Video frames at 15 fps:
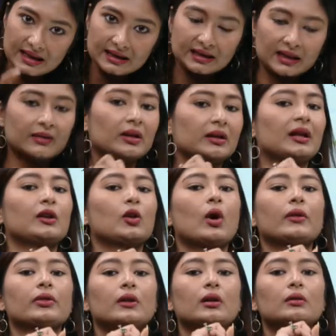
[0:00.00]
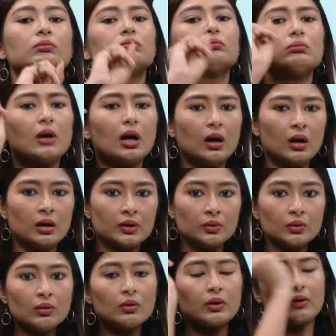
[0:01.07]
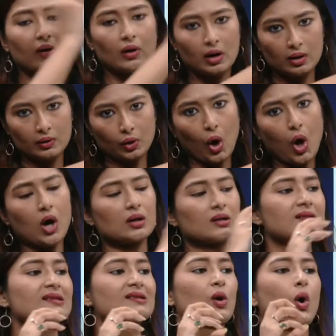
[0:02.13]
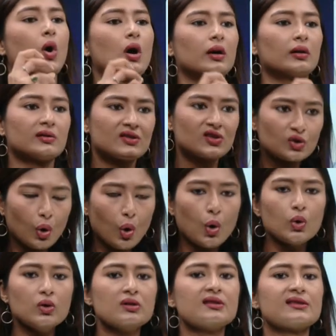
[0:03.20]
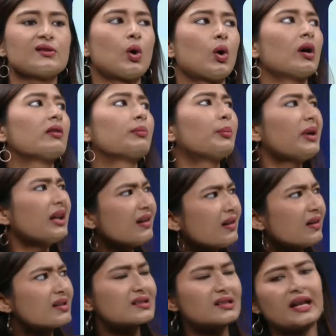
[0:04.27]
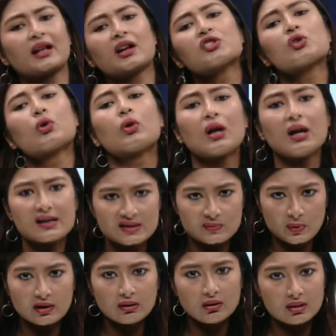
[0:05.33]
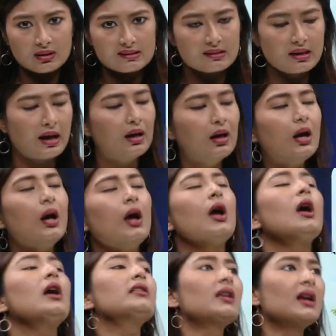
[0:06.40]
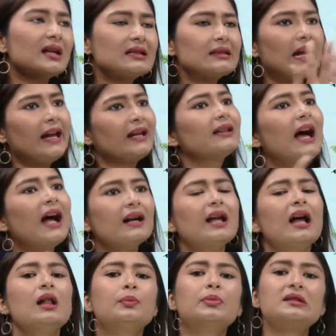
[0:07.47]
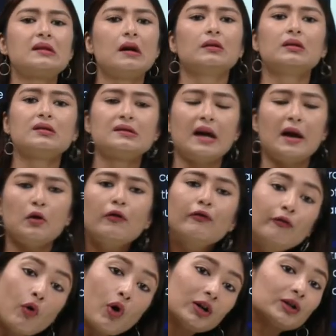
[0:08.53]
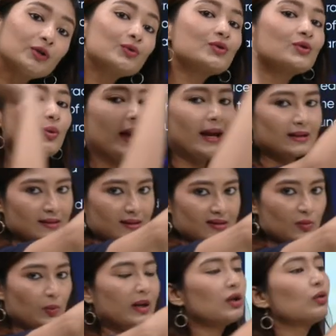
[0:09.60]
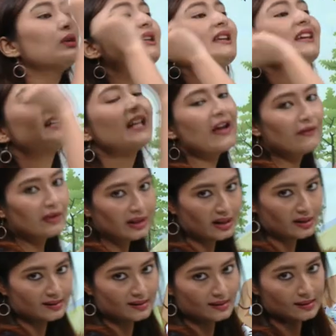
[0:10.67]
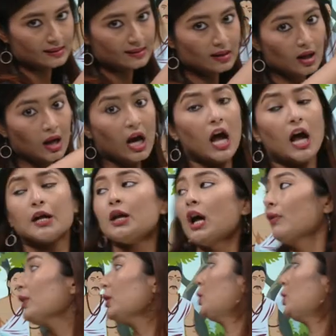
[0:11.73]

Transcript: anything written on the Uh, you know, uh, rocks or stones or pillars, like Ashoka's pillar is there. Things like that help us understand of what used to exist, but you need evidences. Now we